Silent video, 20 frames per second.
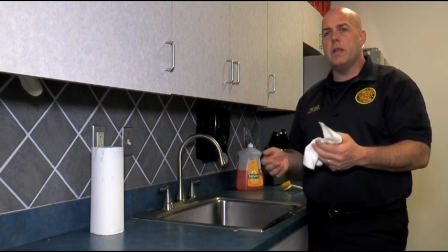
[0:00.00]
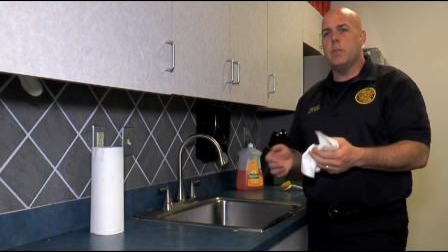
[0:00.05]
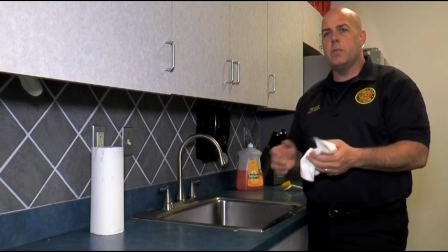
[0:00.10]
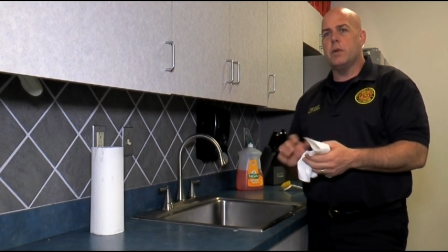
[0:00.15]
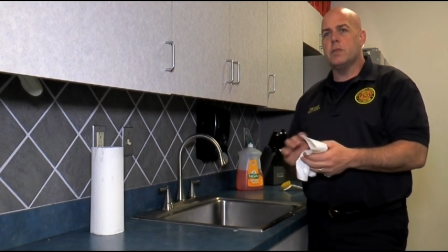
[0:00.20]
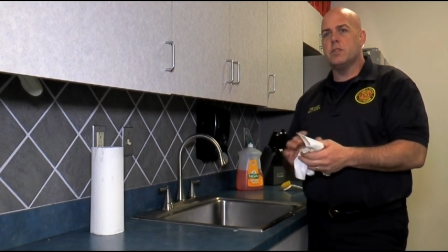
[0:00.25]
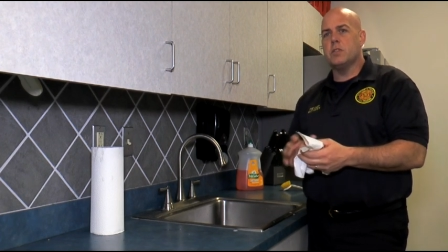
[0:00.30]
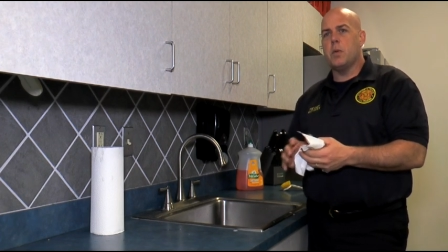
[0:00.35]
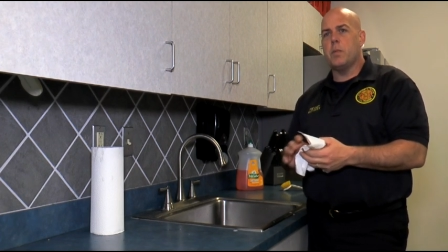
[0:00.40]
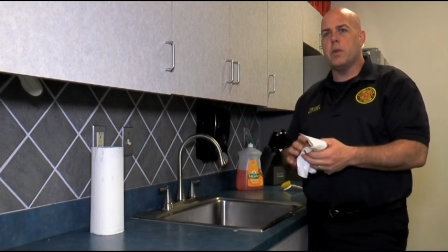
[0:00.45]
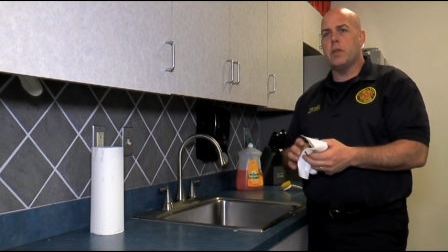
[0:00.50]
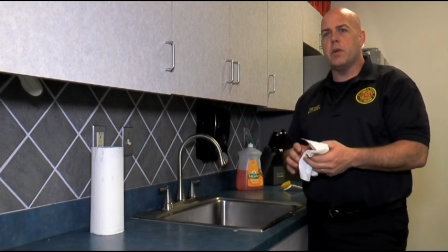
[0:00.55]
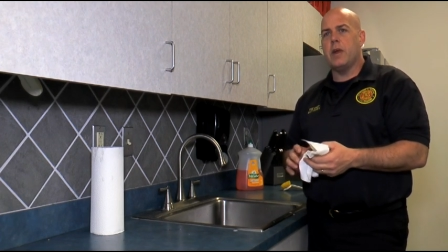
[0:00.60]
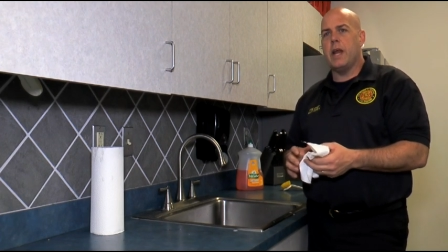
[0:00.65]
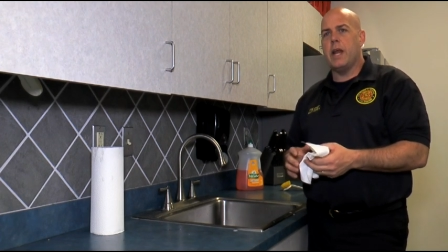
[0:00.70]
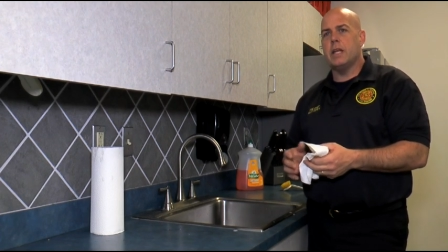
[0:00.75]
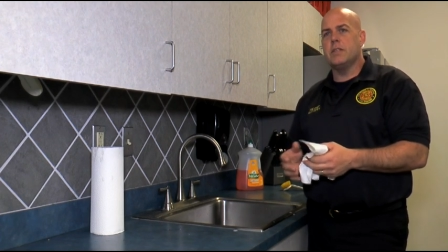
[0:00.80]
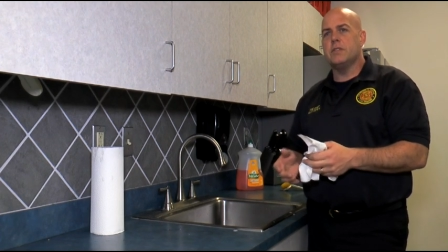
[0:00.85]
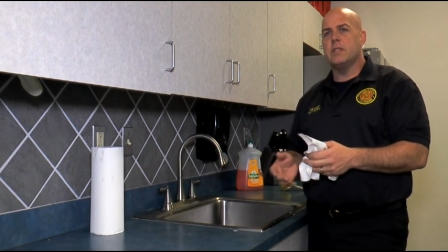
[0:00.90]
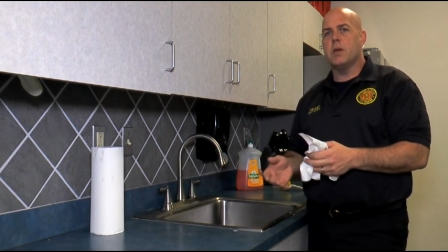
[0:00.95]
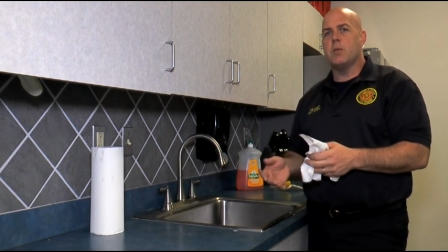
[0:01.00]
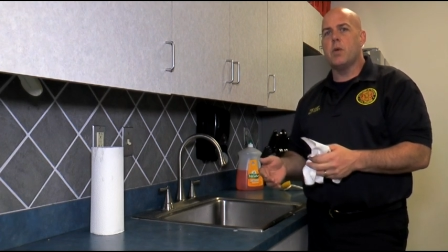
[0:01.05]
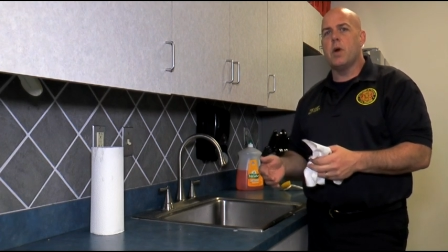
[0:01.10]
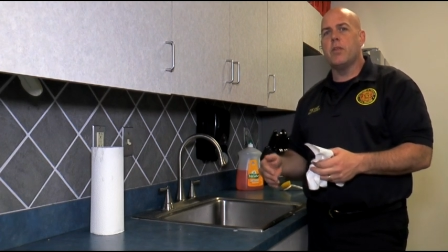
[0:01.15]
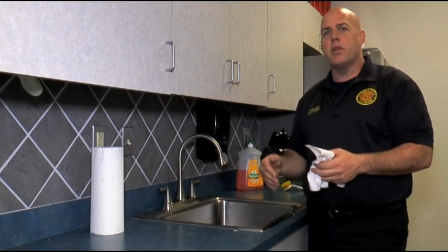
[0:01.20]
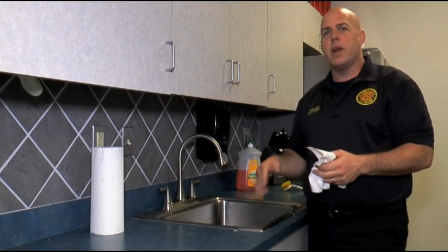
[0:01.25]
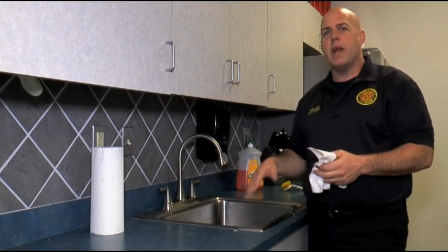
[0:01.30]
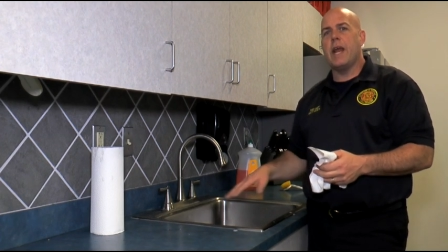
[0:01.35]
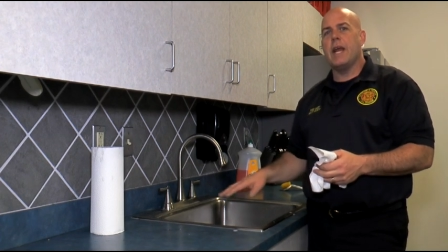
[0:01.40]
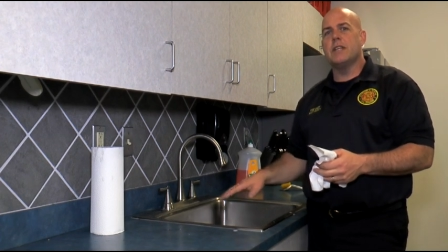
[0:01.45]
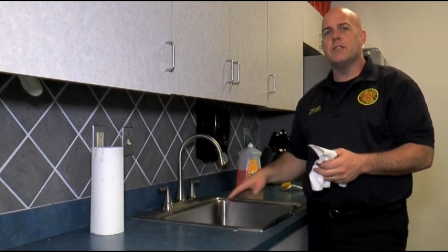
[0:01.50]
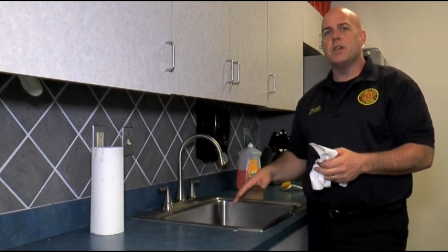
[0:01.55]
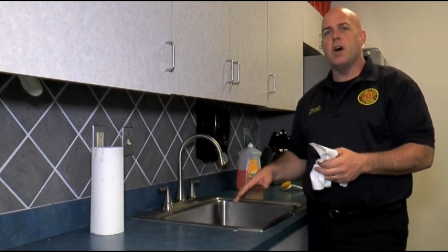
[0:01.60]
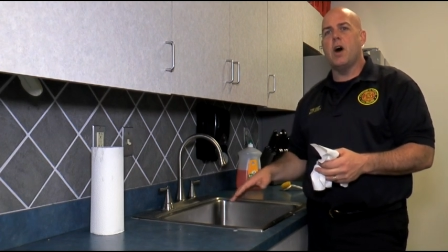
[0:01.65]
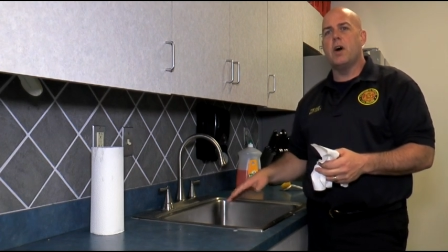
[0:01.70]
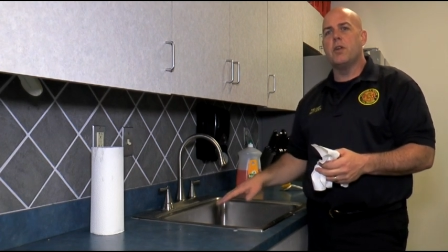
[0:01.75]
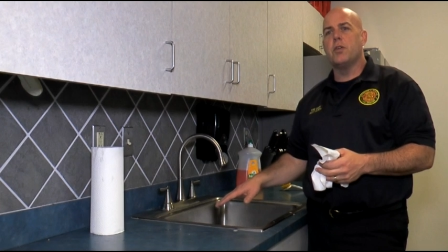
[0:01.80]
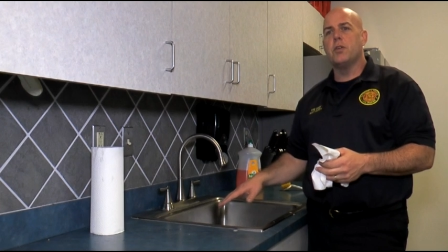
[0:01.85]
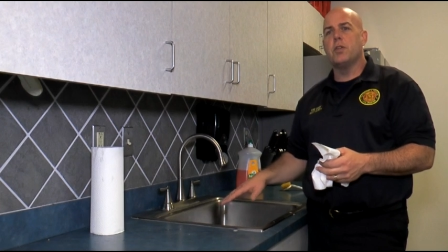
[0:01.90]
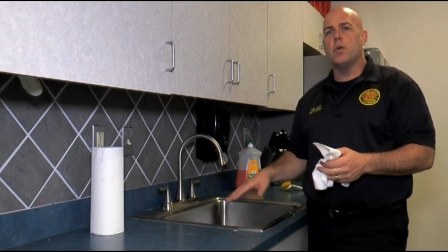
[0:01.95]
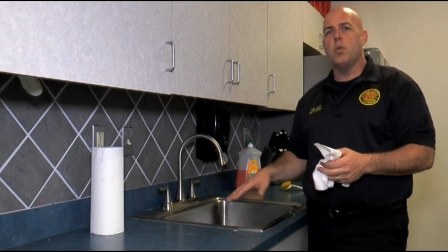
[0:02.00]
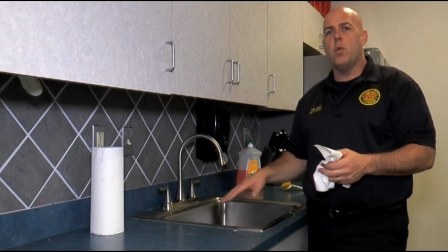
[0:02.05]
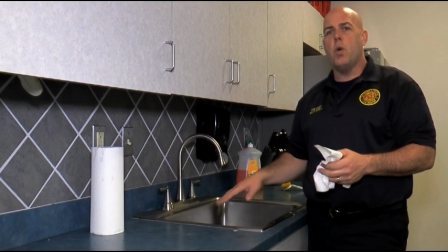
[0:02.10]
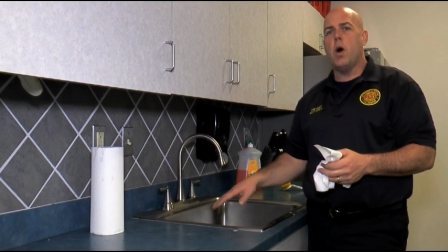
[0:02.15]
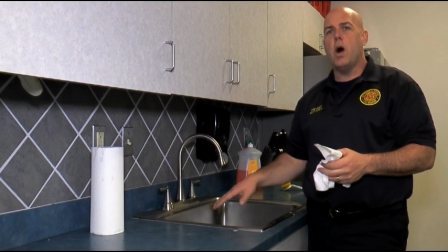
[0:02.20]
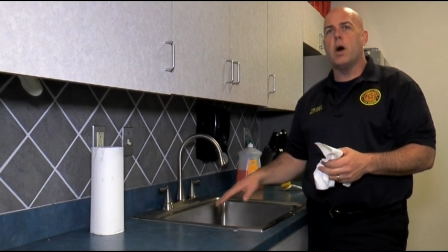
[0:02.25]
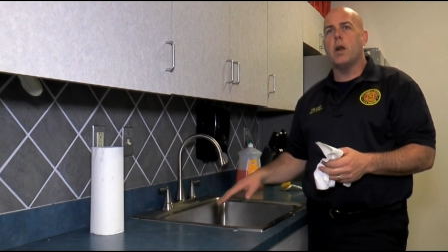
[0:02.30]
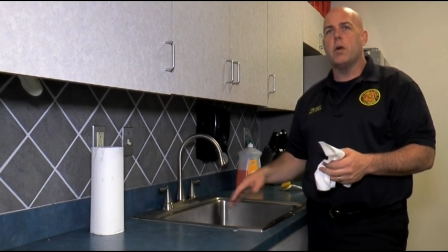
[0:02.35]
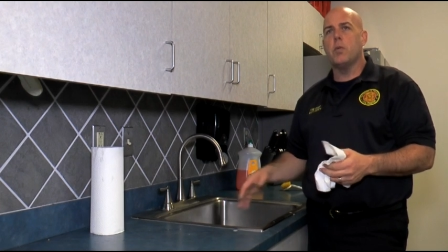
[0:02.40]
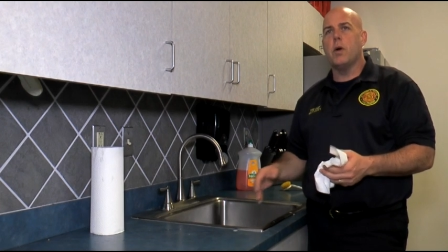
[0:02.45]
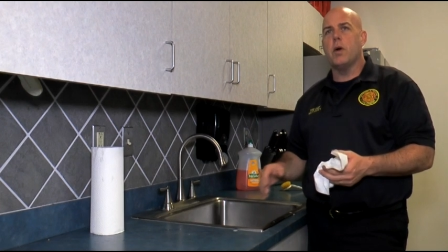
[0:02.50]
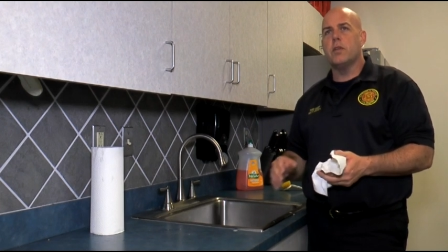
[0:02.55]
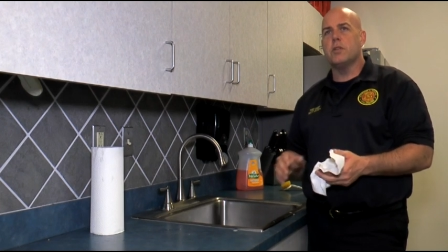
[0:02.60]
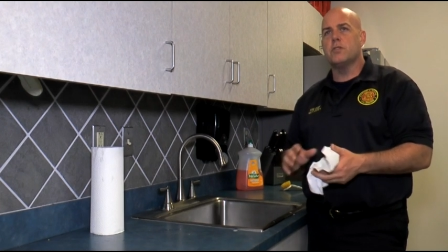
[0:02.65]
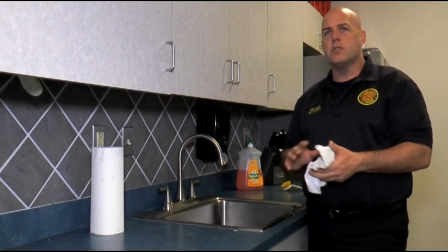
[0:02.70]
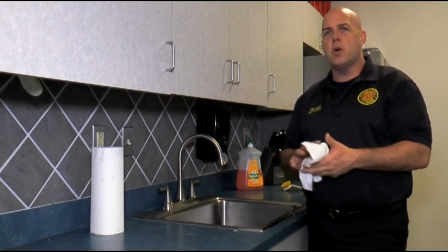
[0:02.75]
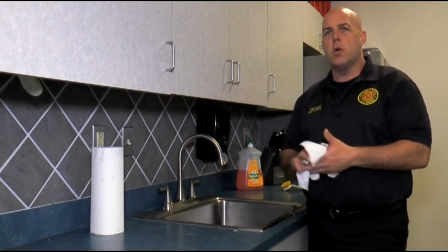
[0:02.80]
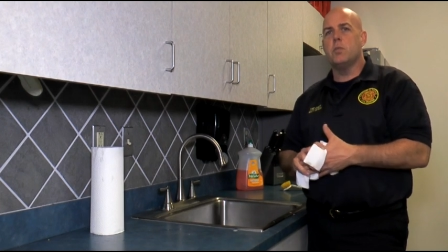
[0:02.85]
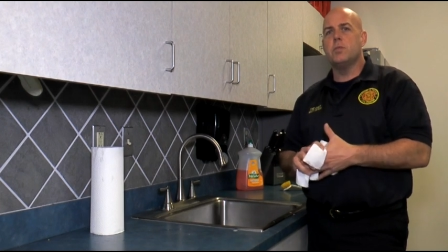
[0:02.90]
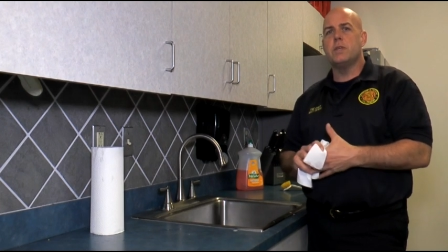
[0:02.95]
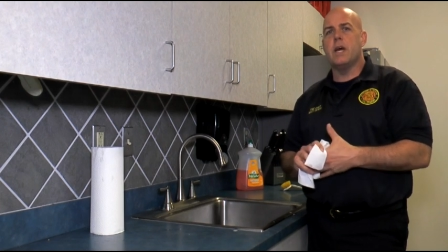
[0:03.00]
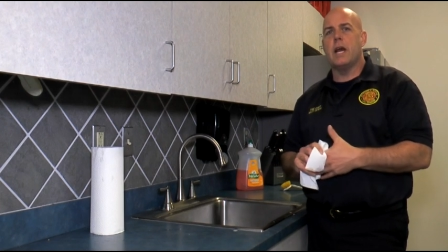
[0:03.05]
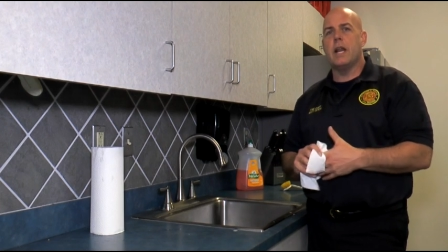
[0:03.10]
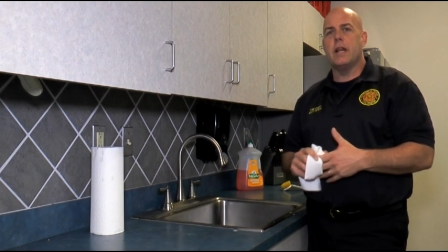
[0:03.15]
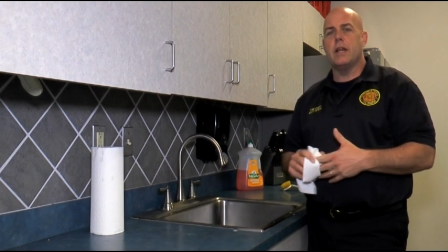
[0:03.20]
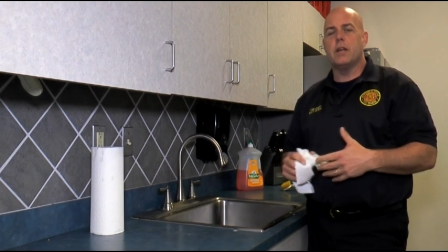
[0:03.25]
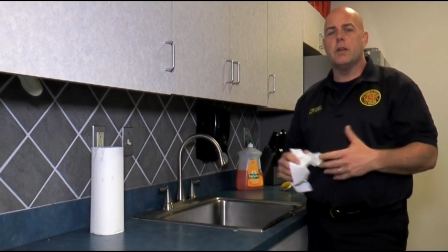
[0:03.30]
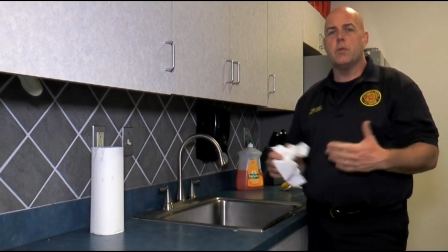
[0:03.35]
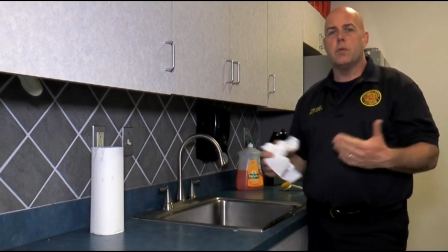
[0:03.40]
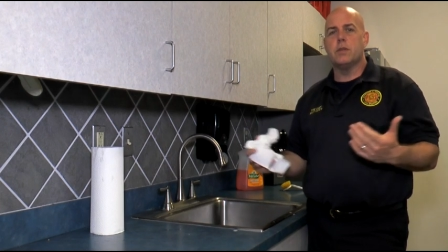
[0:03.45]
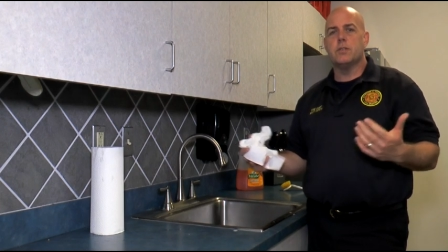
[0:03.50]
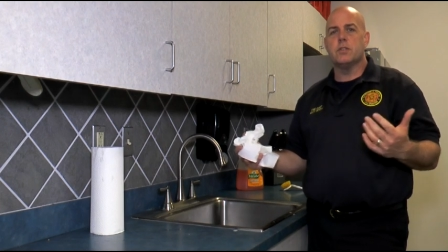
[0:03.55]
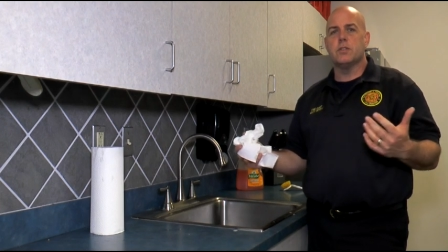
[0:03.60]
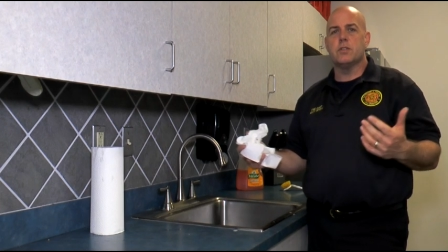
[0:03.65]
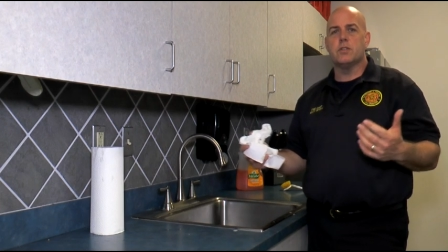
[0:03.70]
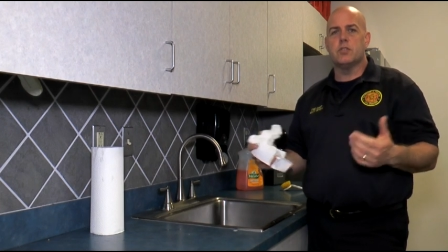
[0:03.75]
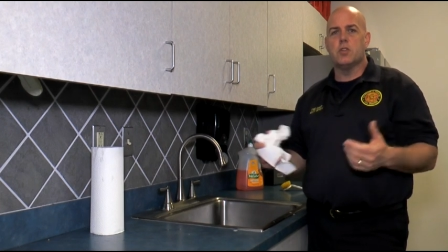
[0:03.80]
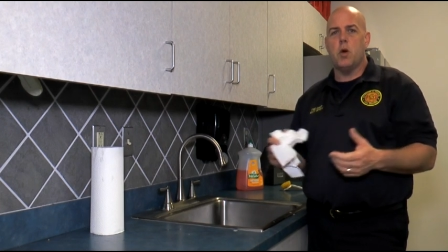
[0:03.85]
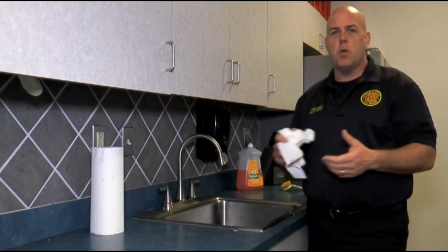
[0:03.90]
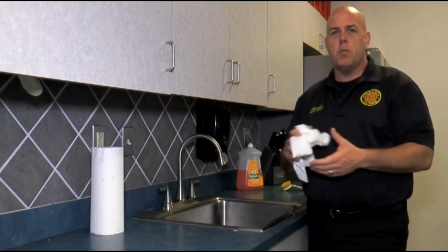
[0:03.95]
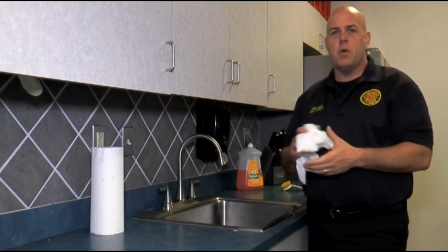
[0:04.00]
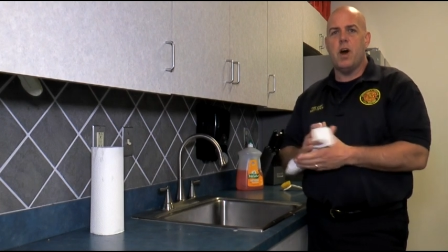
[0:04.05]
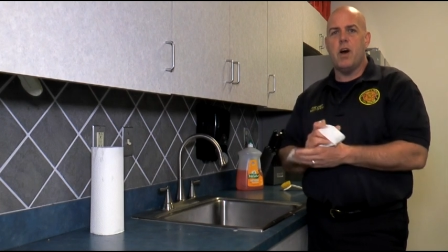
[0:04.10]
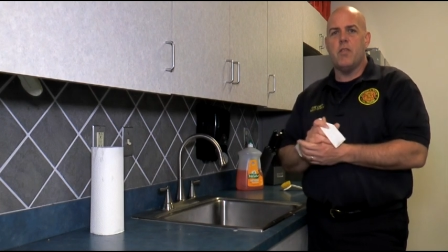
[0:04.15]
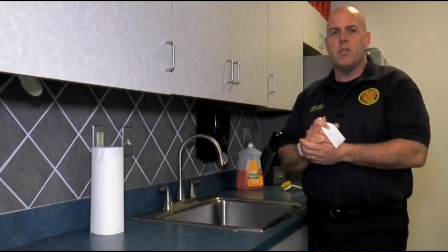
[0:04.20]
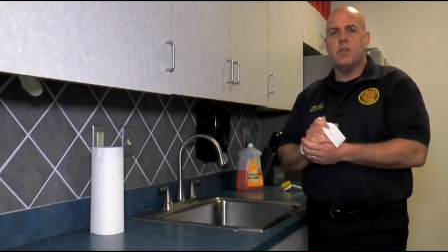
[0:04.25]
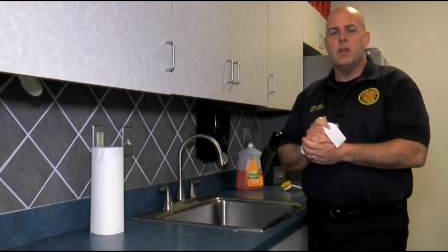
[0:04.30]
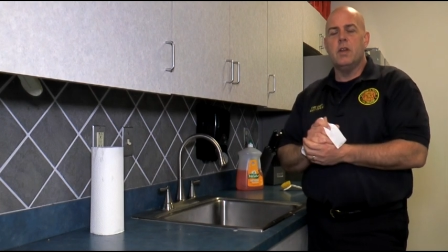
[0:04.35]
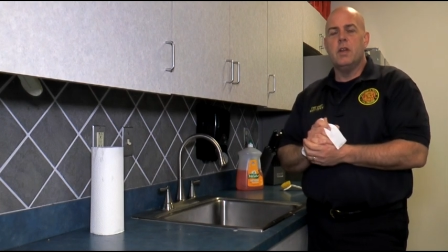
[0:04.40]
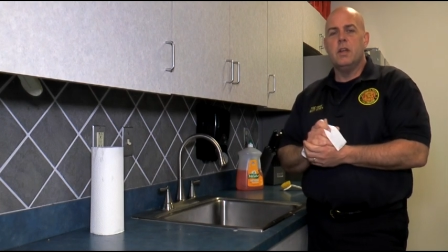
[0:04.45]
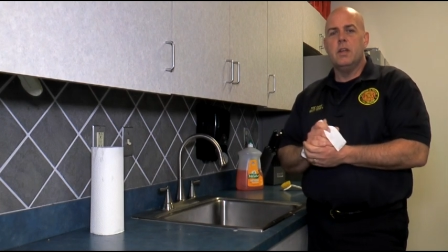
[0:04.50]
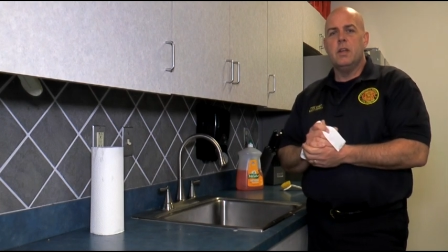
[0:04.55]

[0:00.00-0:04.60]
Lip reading: they put soap on their hands, they run their hands under the water while the soap's on it, it rinses the soap off,